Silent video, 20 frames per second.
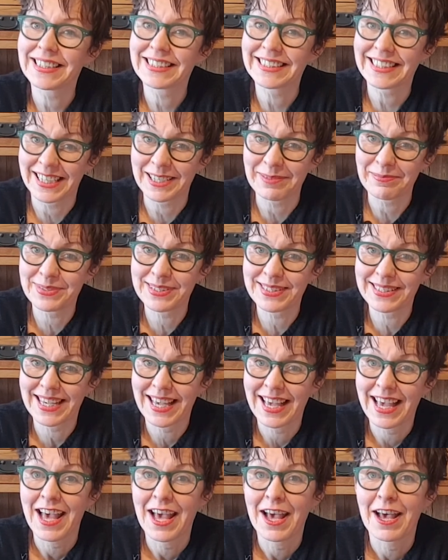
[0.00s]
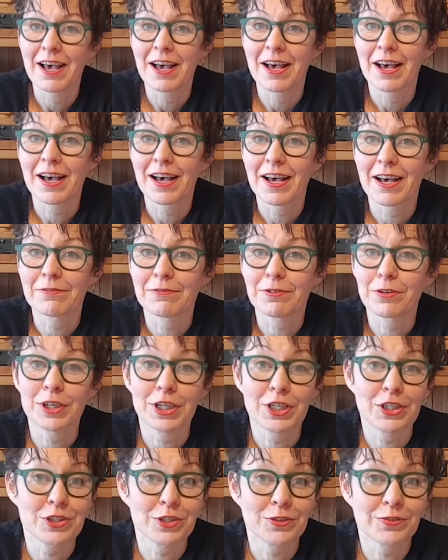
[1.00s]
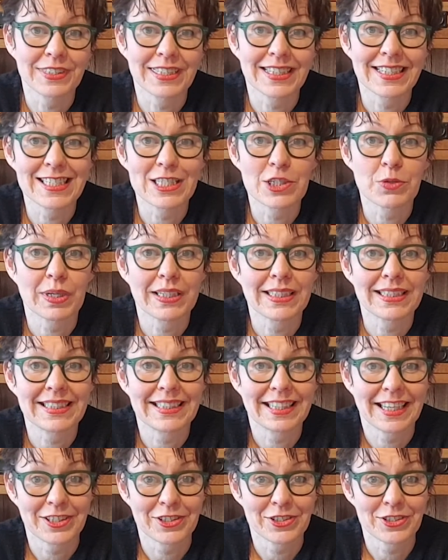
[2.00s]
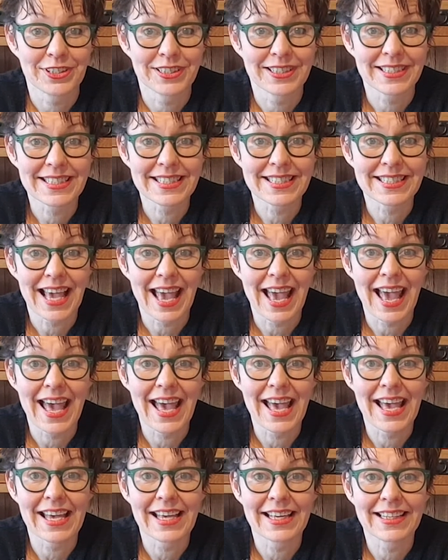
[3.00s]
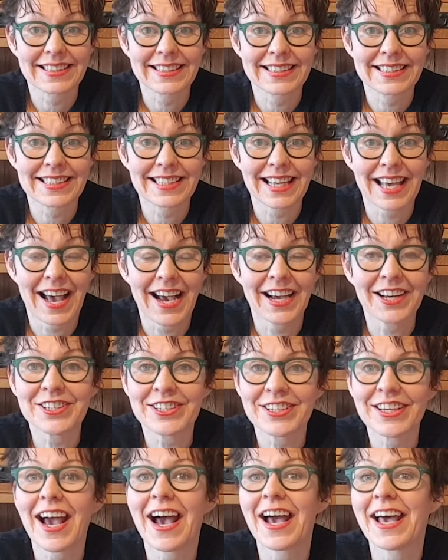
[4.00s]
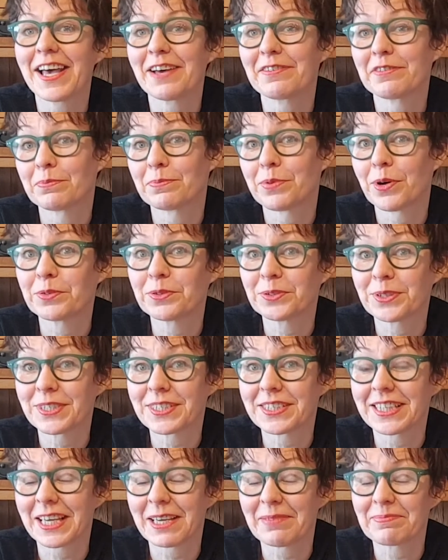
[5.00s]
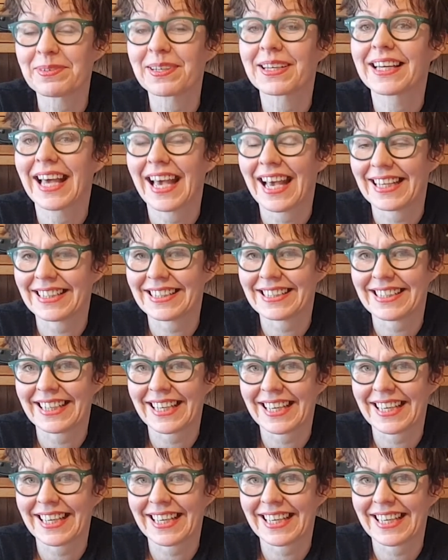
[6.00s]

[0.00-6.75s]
tips for each of these 20 dangers, and actually I have a bonus tip at the